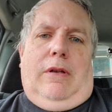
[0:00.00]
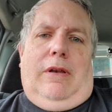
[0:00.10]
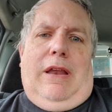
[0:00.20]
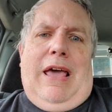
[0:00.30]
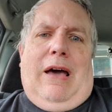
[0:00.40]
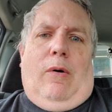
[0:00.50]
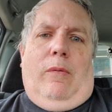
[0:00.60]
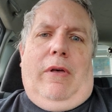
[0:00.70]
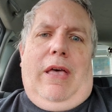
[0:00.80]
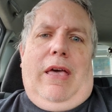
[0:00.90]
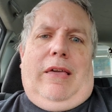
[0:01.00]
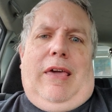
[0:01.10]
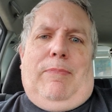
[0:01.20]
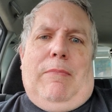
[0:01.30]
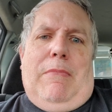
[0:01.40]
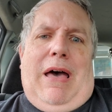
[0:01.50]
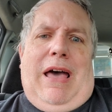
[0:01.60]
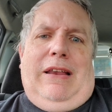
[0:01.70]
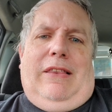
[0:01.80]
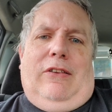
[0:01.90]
Now, keep in mind,